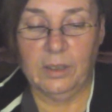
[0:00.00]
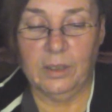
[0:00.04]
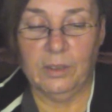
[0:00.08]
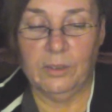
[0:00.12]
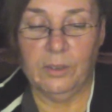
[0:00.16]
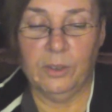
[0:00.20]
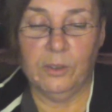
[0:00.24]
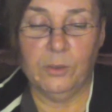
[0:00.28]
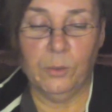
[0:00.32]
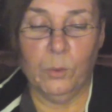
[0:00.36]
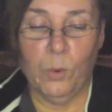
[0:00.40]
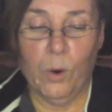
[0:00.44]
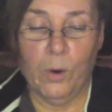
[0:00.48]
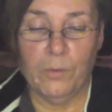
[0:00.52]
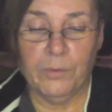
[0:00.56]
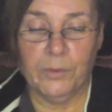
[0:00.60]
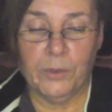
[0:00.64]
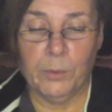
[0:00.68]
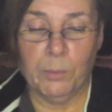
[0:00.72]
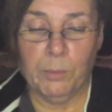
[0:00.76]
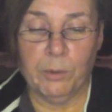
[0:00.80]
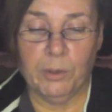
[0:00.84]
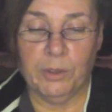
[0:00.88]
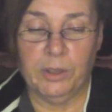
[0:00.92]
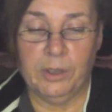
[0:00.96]
dwarves
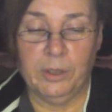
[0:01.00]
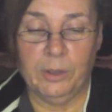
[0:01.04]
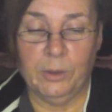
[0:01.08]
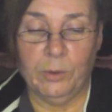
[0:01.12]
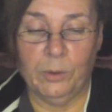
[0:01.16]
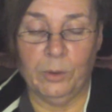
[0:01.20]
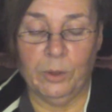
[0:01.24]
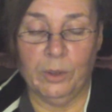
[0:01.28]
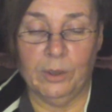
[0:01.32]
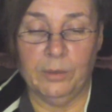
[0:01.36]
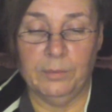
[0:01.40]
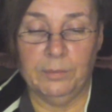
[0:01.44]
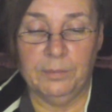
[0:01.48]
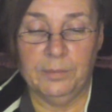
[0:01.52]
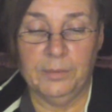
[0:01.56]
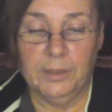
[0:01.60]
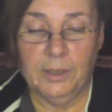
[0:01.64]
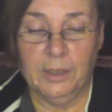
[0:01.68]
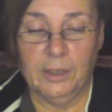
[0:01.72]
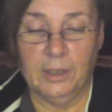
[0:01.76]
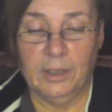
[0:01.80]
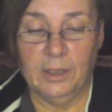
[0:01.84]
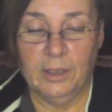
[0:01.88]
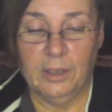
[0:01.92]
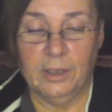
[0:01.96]
are pretty cool,
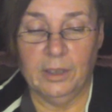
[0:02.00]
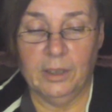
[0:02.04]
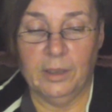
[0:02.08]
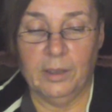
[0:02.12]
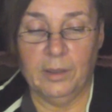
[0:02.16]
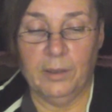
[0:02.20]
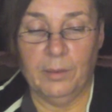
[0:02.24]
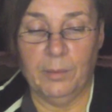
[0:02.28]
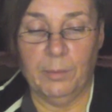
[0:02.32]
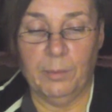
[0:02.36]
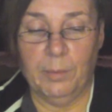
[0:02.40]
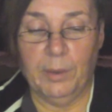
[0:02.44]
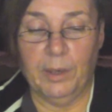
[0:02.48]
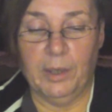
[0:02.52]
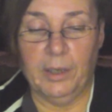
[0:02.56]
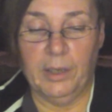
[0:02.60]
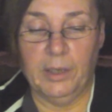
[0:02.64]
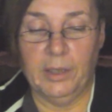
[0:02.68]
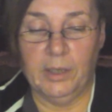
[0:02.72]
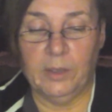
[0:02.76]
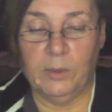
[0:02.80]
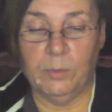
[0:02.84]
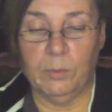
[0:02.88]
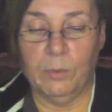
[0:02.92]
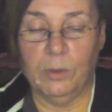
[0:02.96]
but
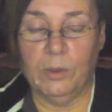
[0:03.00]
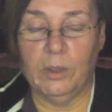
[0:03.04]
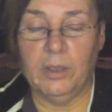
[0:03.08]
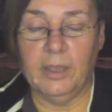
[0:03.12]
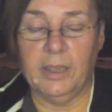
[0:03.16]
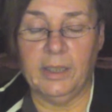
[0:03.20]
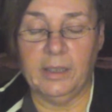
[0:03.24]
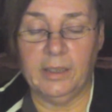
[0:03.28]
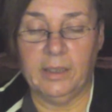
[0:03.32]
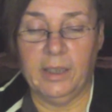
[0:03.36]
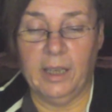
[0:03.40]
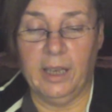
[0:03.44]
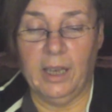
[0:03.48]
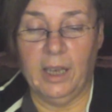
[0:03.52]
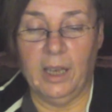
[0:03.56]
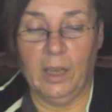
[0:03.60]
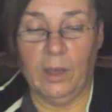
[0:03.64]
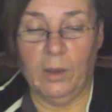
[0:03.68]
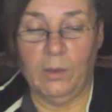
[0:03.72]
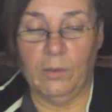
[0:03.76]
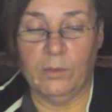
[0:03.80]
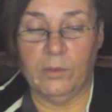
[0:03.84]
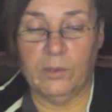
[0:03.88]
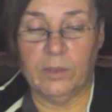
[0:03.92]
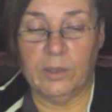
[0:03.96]
it's more like the
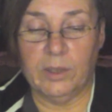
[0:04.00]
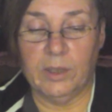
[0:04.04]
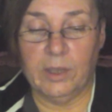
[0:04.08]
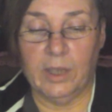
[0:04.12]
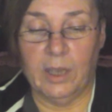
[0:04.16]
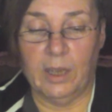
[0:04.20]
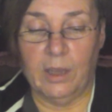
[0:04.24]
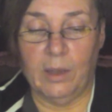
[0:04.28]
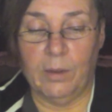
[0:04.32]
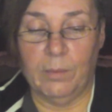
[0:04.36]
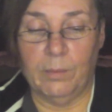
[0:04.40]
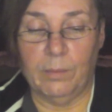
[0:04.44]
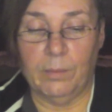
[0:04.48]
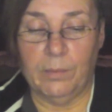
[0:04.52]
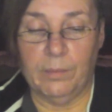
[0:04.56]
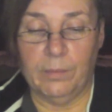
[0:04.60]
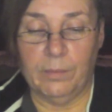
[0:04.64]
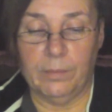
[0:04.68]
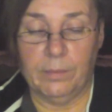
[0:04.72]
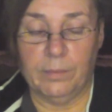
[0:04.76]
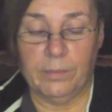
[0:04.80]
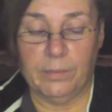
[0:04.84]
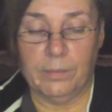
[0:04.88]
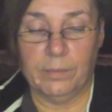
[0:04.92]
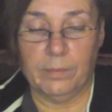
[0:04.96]
elves.
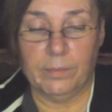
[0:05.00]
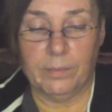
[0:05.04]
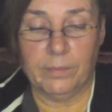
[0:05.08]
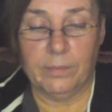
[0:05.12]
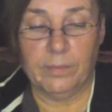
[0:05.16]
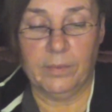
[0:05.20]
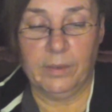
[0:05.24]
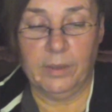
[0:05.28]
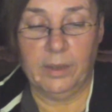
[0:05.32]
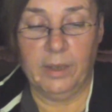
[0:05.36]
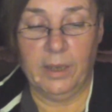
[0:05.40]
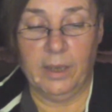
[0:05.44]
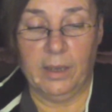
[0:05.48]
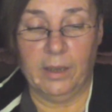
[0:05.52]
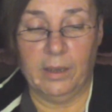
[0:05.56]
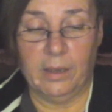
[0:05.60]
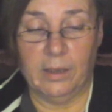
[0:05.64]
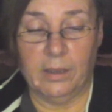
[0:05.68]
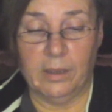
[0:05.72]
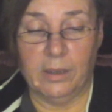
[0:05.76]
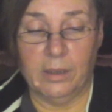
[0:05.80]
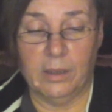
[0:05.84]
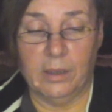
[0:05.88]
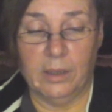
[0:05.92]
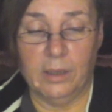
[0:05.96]
Yeah.
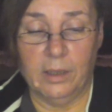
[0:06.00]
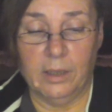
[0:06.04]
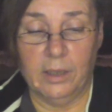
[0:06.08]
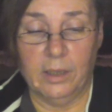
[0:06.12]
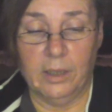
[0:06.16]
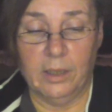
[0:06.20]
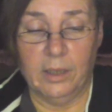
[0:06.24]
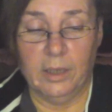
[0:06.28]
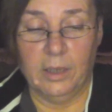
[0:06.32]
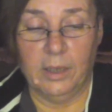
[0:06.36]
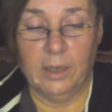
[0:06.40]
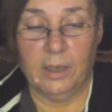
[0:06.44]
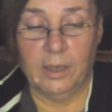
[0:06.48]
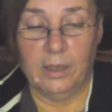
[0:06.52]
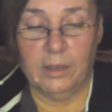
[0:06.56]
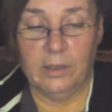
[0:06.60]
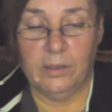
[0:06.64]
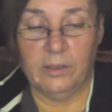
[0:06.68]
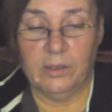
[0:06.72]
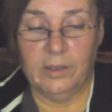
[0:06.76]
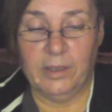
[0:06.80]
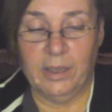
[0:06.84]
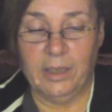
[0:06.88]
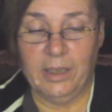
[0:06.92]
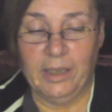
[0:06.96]

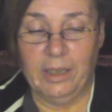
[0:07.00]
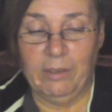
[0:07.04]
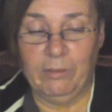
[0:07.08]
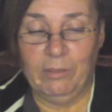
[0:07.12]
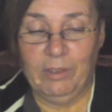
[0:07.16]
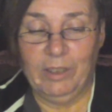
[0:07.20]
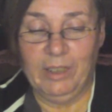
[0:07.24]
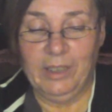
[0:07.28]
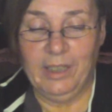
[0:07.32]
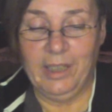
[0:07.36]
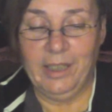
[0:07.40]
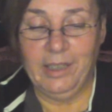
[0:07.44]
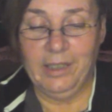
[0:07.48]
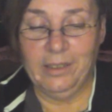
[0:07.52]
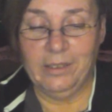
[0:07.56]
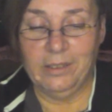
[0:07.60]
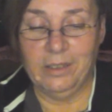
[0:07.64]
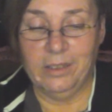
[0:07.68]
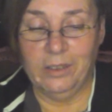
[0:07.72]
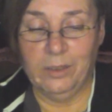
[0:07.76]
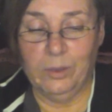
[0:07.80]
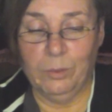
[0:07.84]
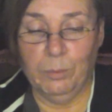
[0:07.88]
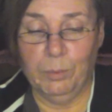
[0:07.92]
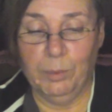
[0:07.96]
Can I relate
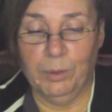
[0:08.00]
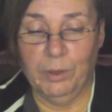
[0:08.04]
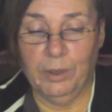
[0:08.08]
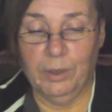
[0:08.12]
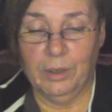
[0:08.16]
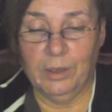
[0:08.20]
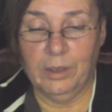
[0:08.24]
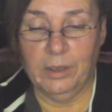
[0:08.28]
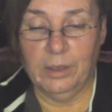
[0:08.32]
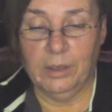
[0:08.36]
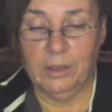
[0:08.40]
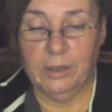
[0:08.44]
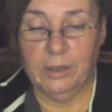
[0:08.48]
to the book?